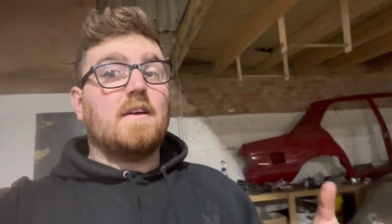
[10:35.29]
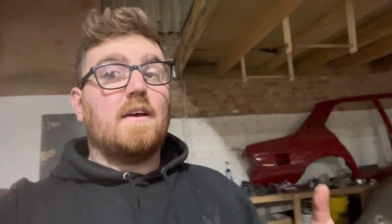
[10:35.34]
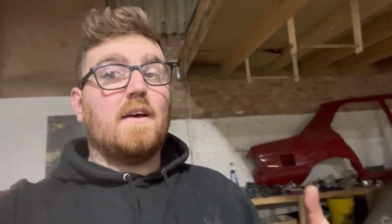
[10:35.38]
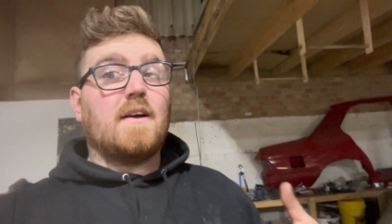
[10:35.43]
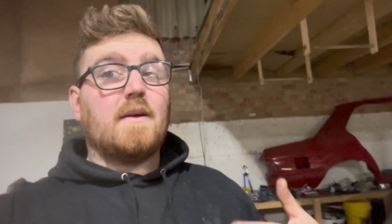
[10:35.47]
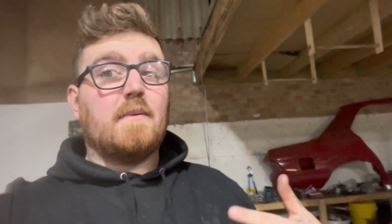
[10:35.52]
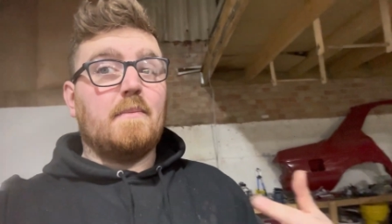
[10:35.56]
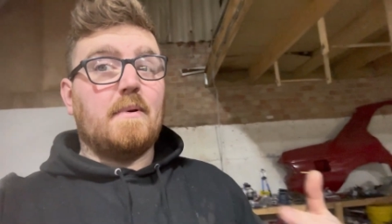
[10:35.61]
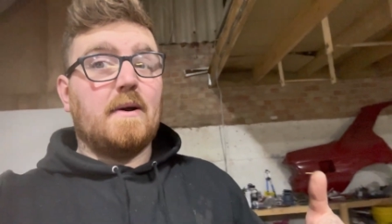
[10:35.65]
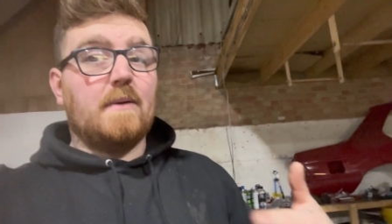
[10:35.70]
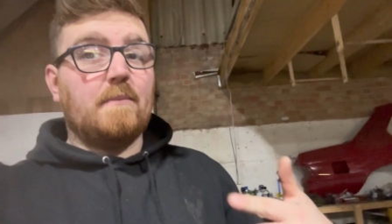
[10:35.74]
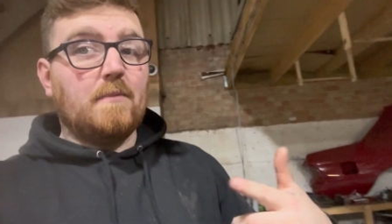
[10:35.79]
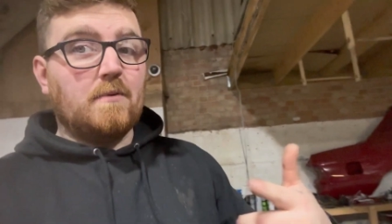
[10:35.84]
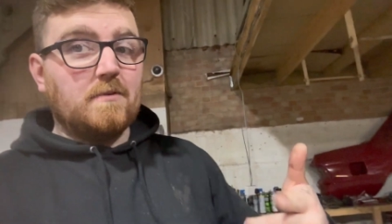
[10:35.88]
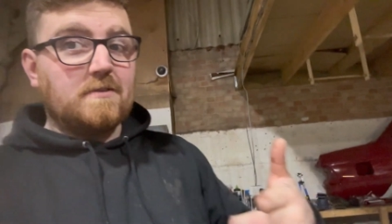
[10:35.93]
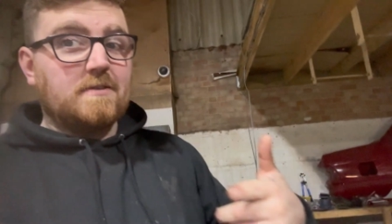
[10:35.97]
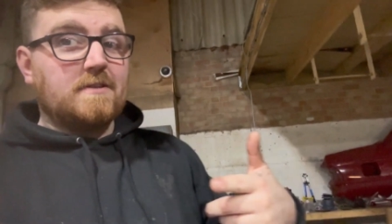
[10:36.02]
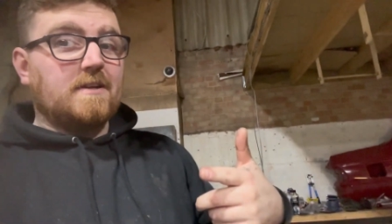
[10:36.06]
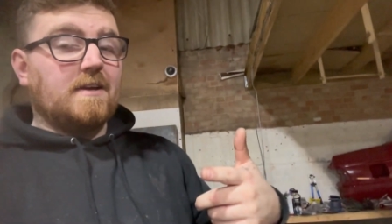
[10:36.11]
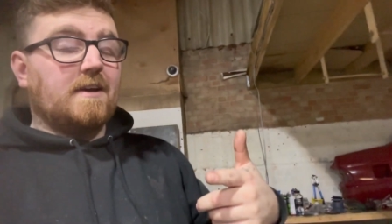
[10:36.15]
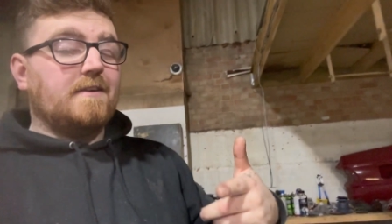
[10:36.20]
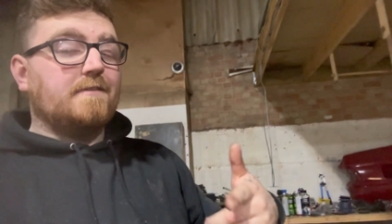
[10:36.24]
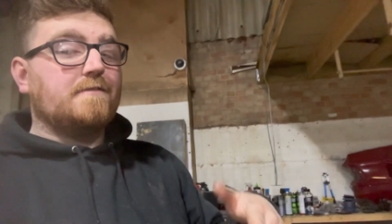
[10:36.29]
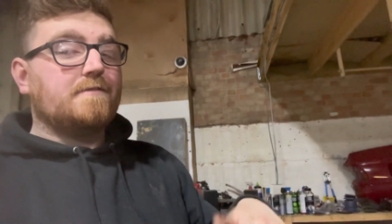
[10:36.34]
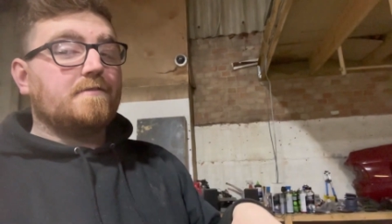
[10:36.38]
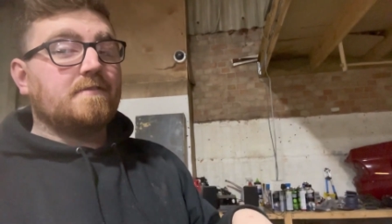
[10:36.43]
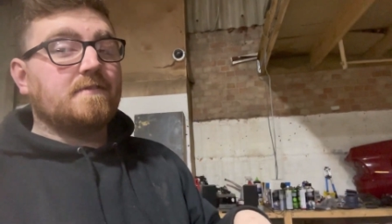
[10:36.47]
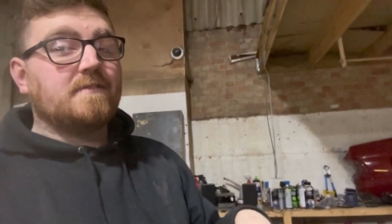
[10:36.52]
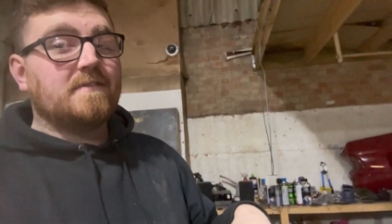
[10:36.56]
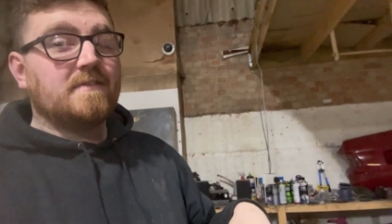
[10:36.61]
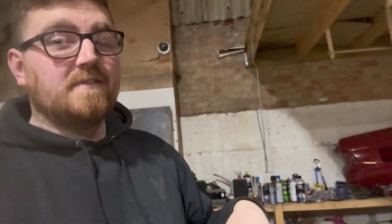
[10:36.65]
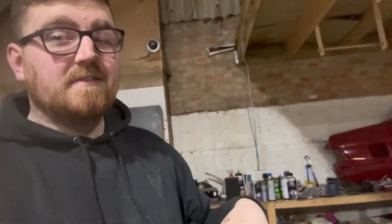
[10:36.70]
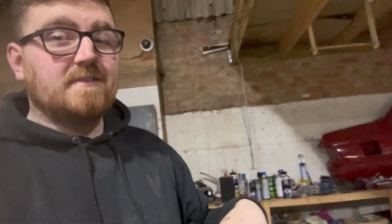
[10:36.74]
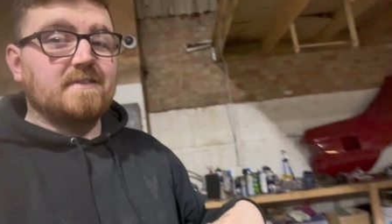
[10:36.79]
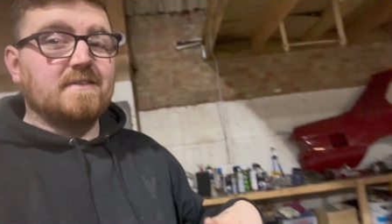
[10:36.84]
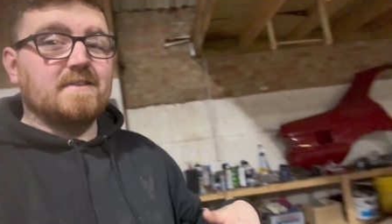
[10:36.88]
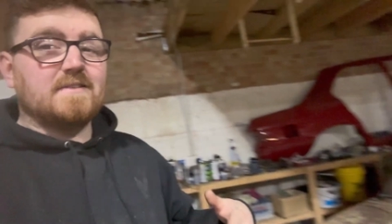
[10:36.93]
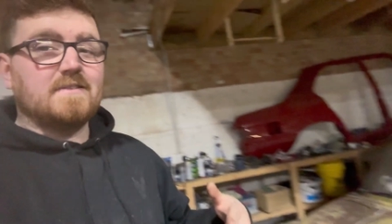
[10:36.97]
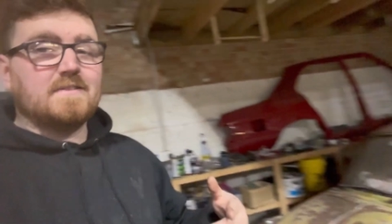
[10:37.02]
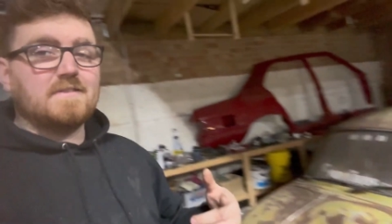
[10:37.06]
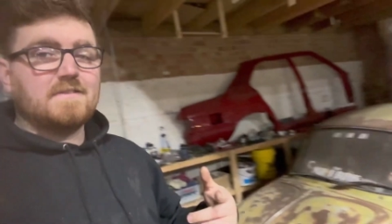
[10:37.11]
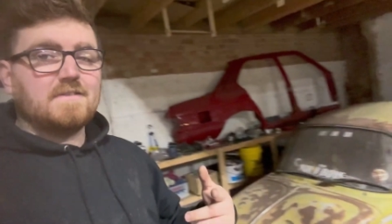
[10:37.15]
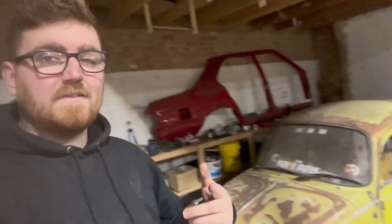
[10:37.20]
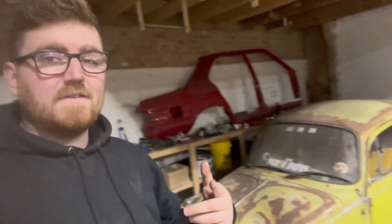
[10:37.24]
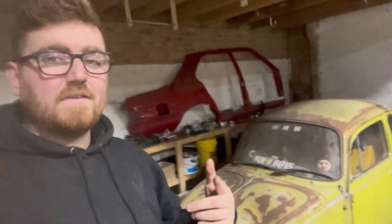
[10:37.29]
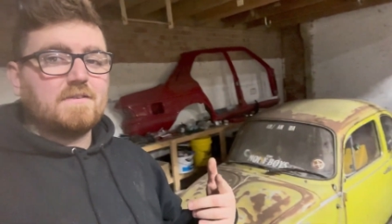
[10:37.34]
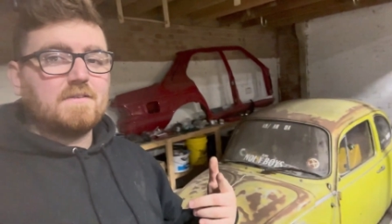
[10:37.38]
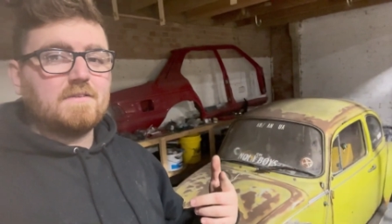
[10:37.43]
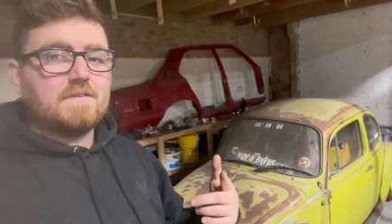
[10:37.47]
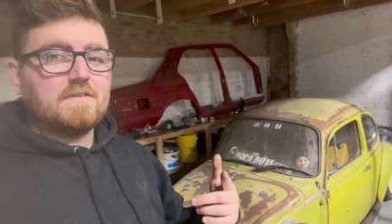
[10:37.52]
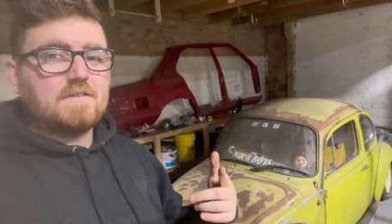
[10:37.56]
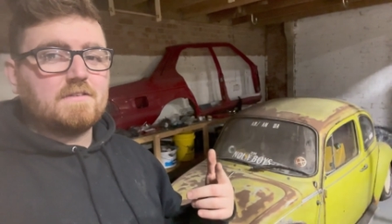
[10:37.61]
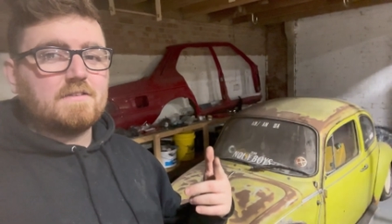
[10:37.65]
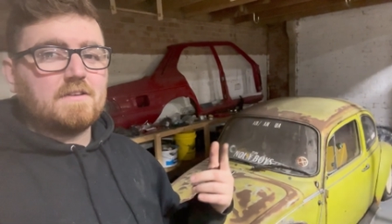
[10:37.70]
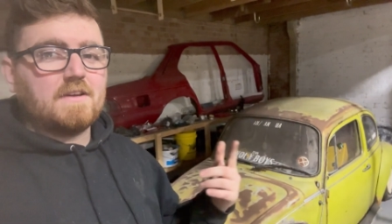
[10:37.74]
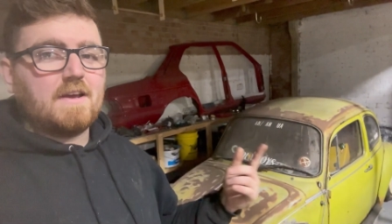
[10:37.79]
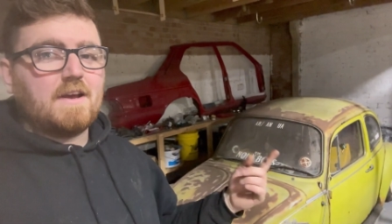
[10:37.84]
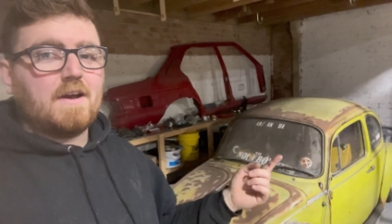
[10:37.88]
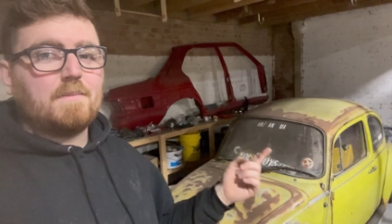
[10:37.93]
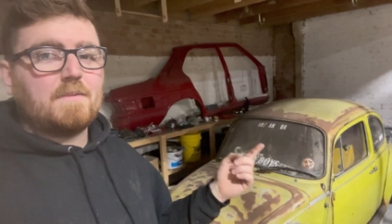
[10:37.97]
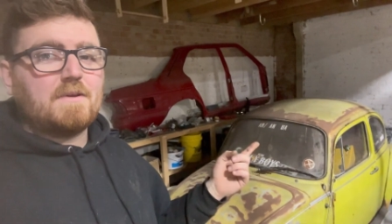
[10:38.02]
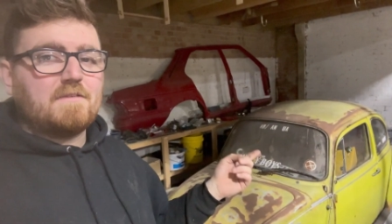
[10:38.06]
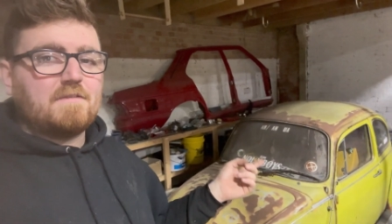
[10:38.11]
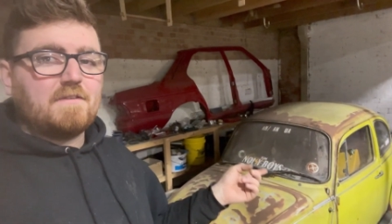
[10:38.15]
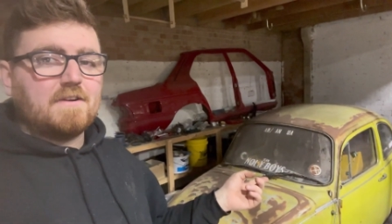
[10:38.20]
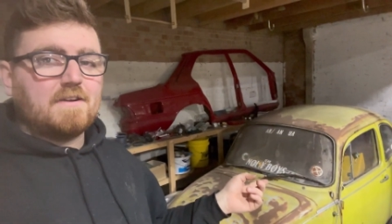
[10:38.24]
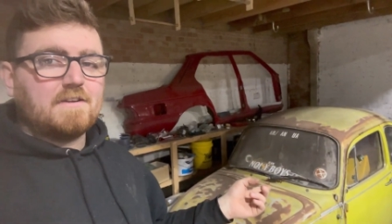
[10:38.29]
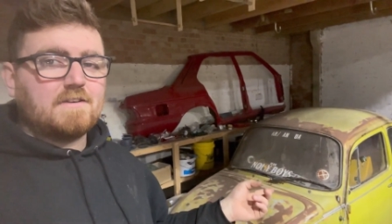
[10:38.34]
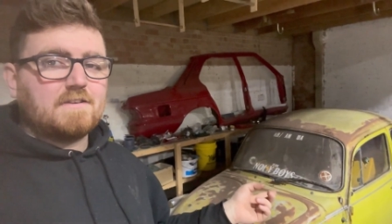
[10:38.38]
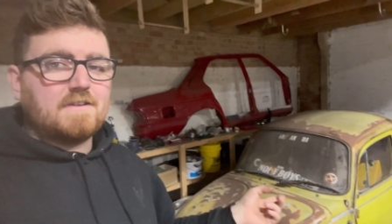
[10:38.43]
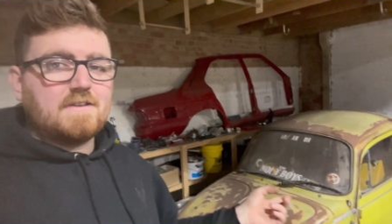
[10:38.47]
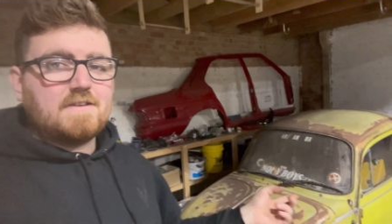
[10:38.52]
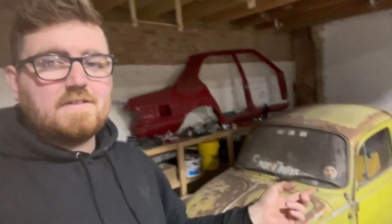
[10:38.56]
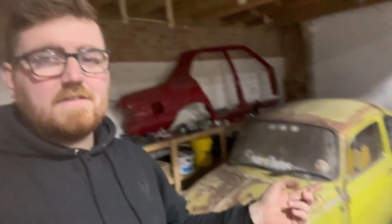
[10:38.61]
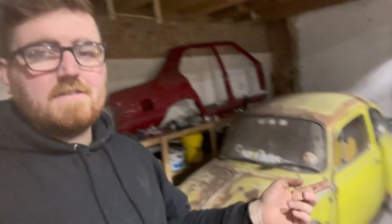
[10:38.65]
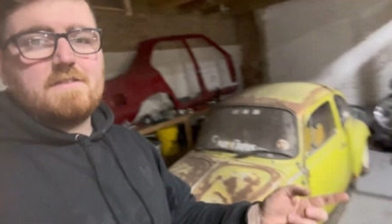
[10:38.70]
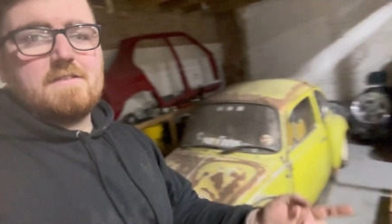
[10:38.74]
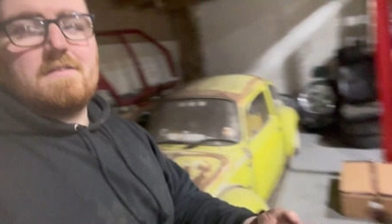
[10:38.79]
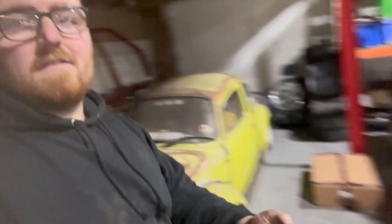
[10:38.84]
I can buy more stuff to help me finish this,